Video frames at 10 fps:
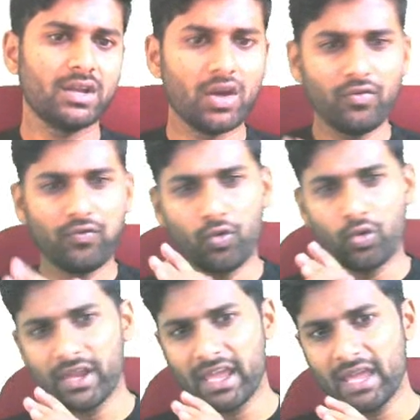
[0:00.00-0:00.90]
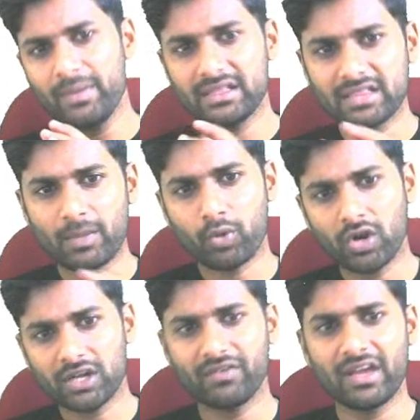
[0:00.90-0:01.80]
Now 4ab, the
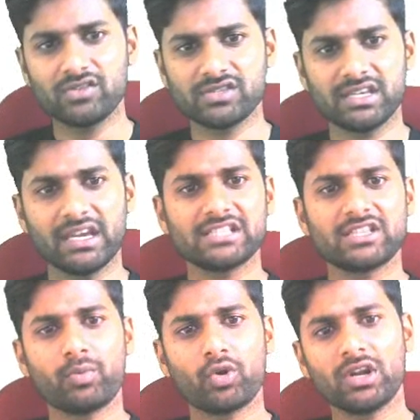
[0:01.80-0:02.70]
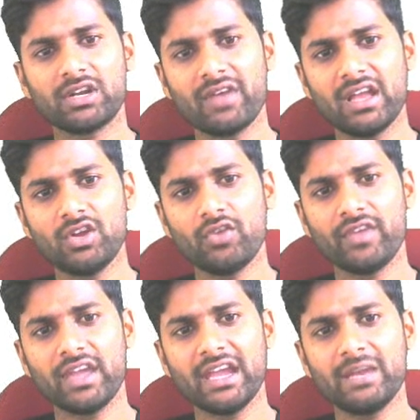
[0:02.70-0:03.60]
product value, see guys, the product value of
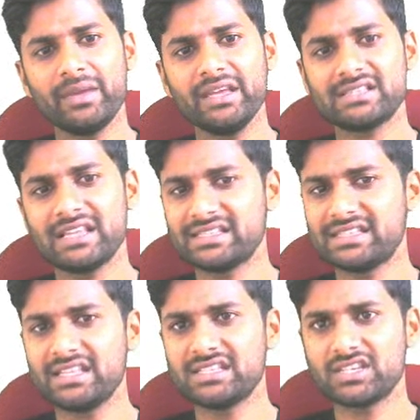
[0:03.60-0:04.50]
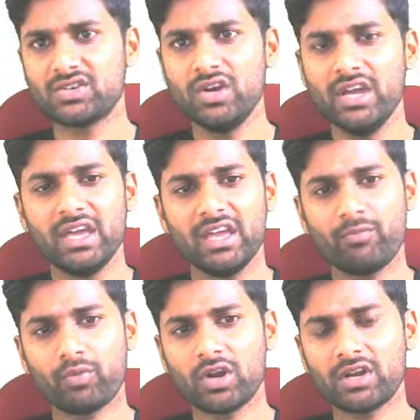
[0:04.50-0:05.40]
a and b is less than 0.
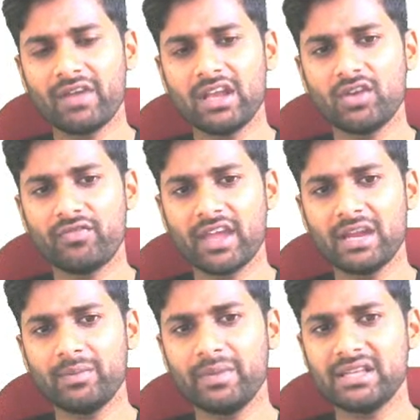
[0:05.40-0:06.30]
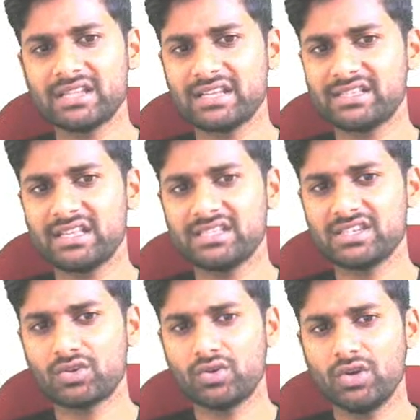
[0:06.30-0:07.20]
If product value of a and b is less than
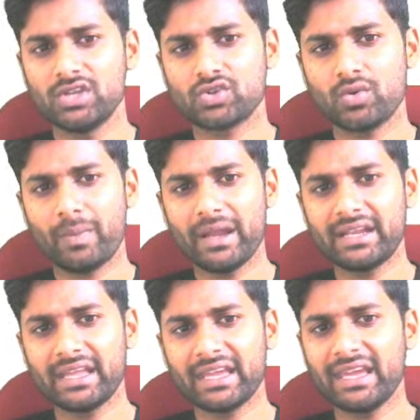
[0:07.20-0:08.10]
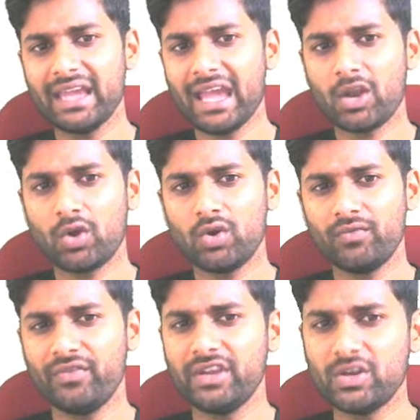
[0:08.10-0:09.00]
0, so by taking alone,
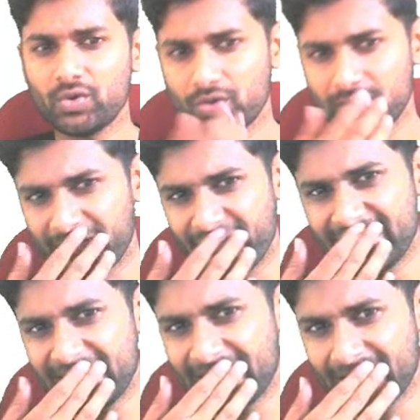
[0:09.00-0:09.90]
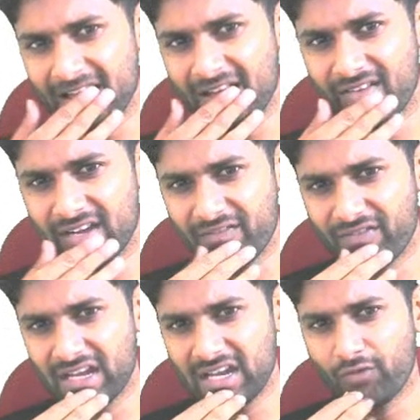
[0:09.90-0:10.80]
we don't know that whether
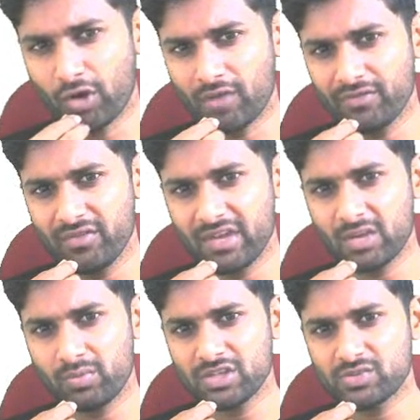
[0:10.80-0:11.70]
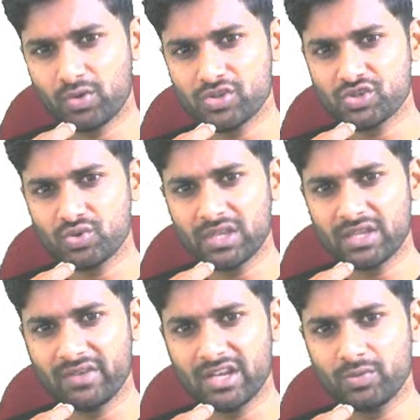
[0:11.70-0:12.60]
definitely one of the variable is positive,
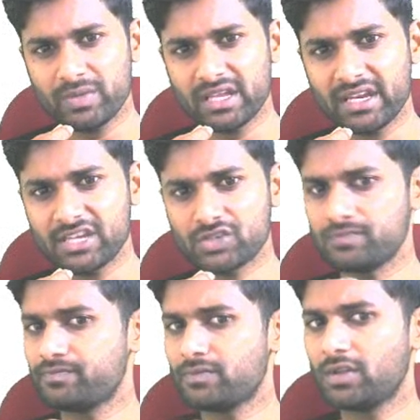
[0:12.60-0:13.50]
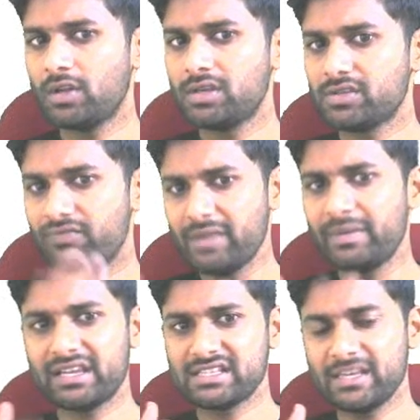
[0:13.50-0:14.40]
other value be the negative. Why?
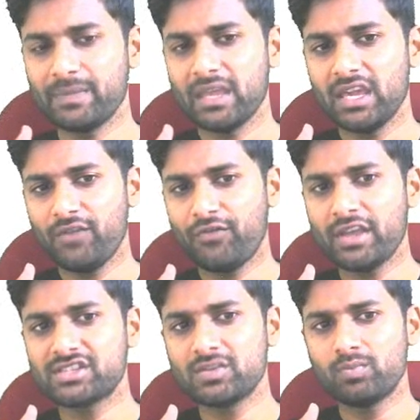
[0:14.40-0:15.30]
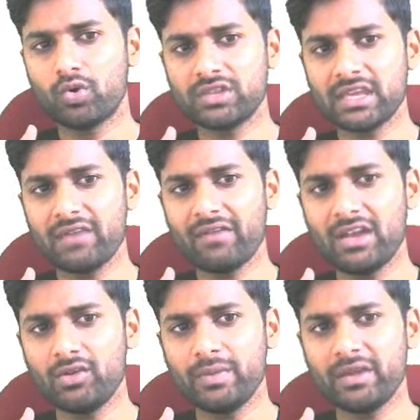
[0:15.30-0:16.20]
Because see, if you assume both A
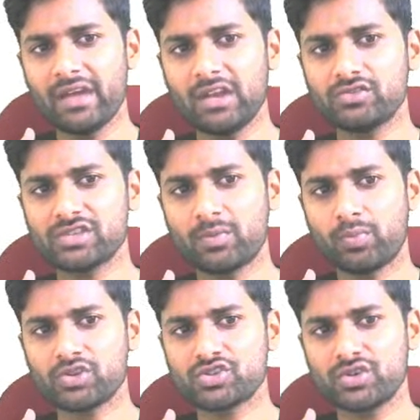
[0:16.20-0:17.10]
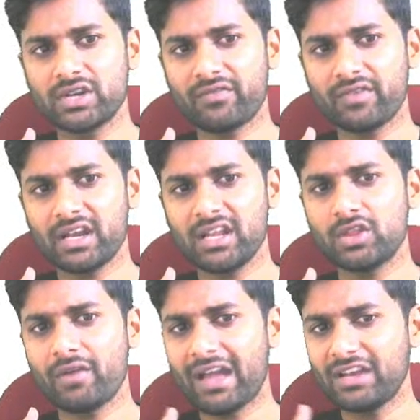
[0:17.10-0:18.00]
value, B values are positive, definitely
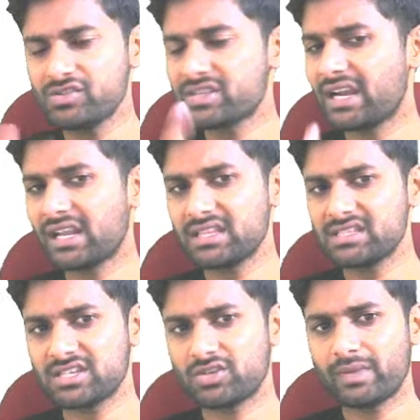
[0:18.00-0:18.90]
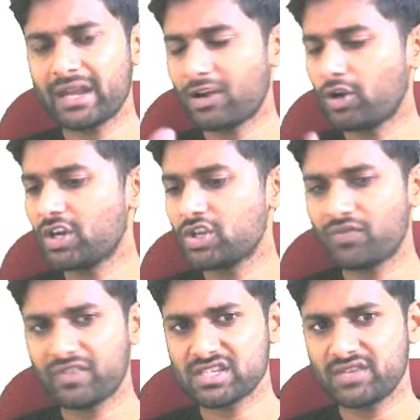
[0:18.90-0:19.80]
the value is greater than 0. But according to the
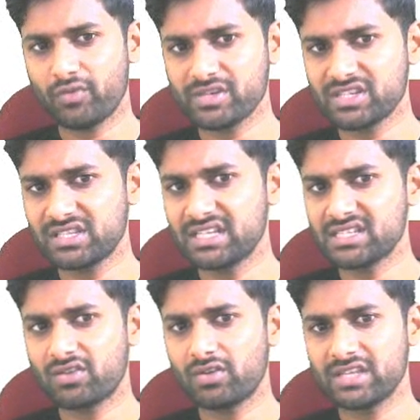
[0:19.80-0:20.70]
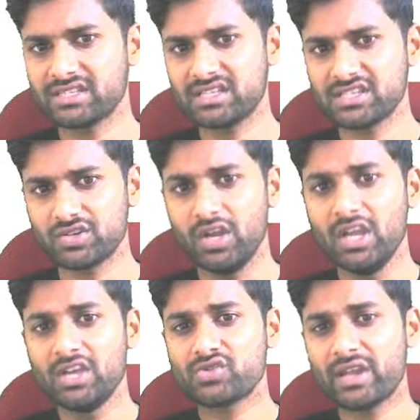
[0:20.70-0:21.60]
first information, that is equal less than 0.
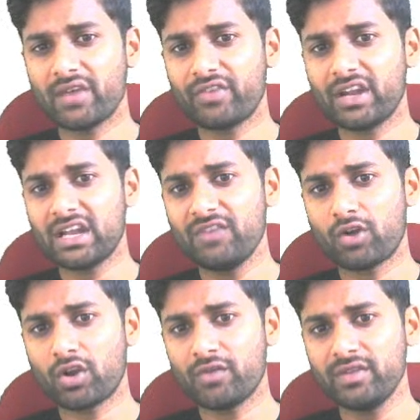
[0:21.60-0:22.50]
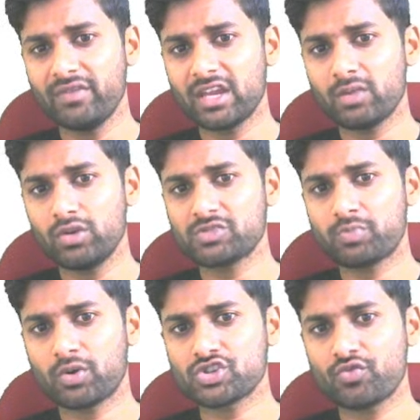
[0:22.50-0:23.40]
So definitely one of the variable is
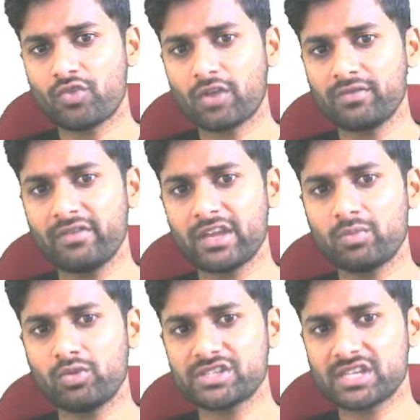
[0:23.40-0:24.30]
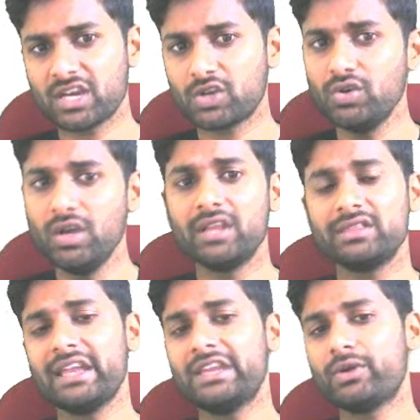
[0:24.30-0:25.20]
positive, one of the variable is negative.
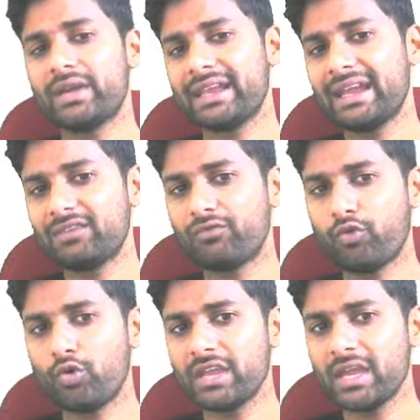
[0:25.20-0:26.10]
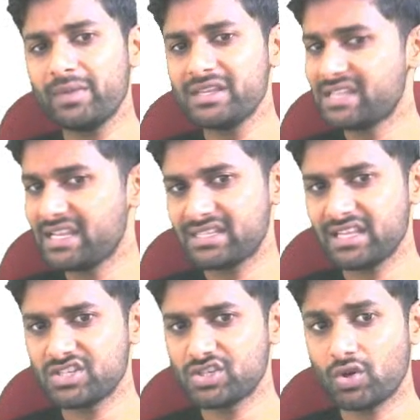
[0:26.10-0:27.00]
Then you can get 4AB is less
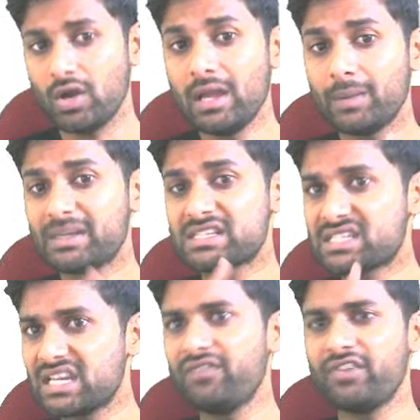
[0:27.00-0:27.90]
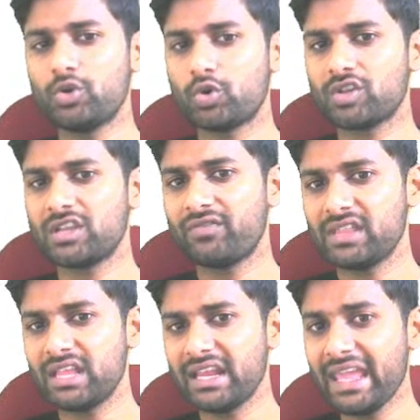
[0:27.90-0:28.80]
than 0. But still we don't know that
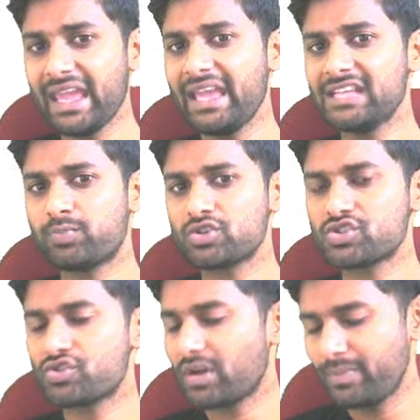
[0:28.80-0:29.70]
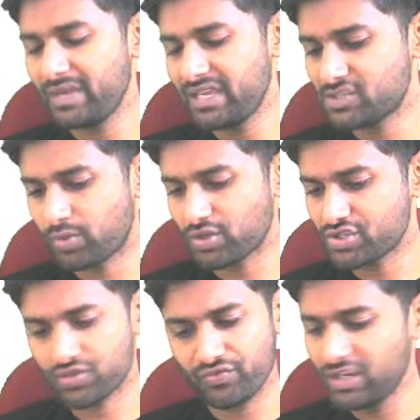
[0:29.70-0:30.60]
whether A is positive or B is
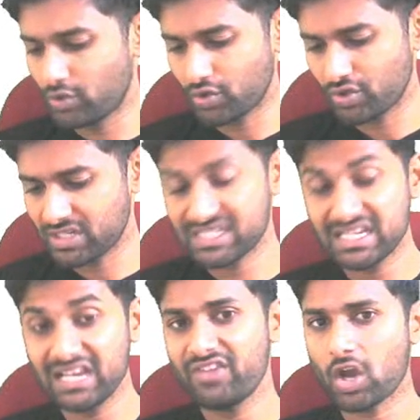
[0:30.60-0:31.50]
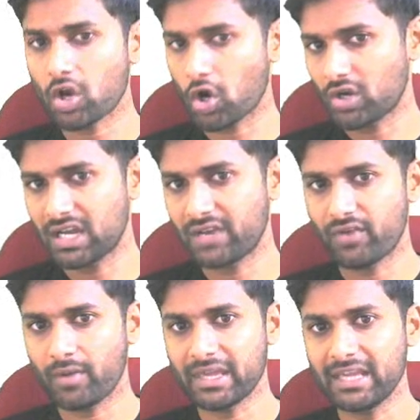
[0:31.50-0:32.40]
positive. We don't know that. Still we are not
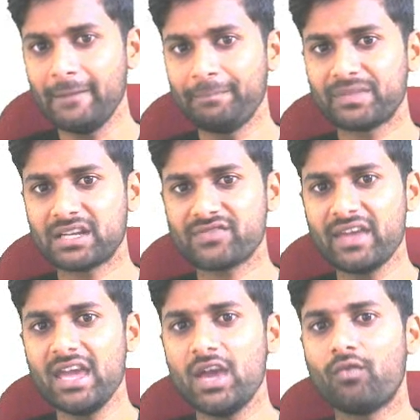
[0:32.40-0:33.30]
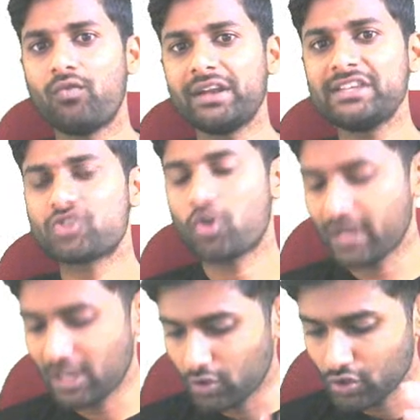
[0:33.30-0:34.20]
confirming. That's why one is not
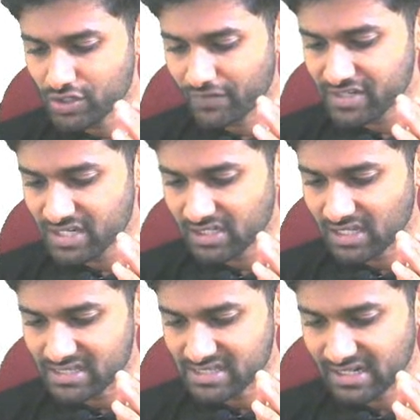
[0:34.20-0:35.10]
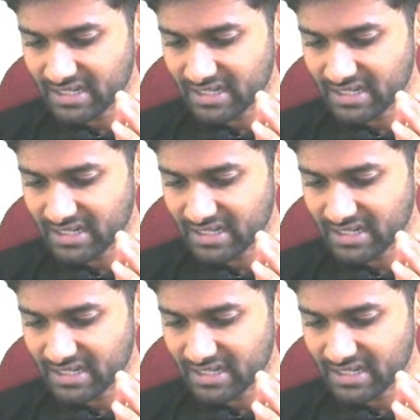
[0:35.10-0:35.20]
allowed to sufficient the answer.